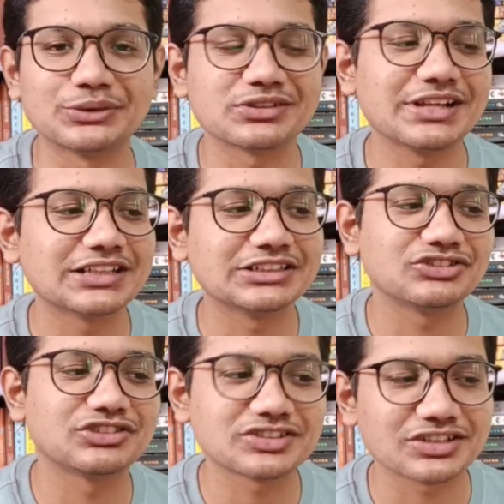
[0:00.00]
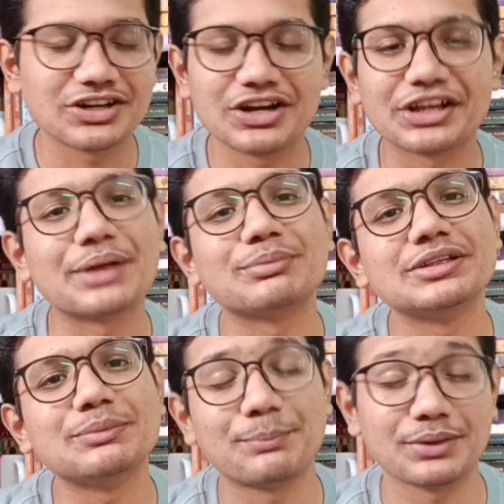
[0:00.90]
and it just kept the
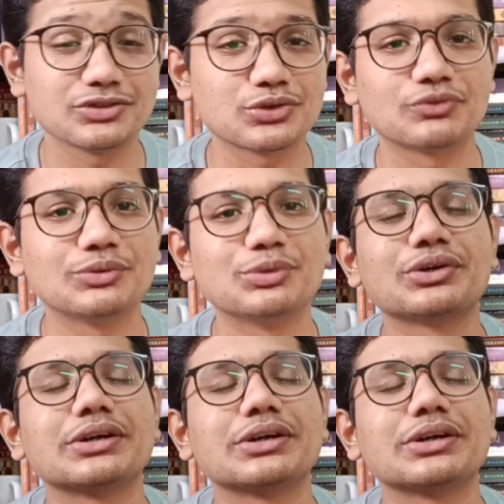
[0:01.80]
pace of the book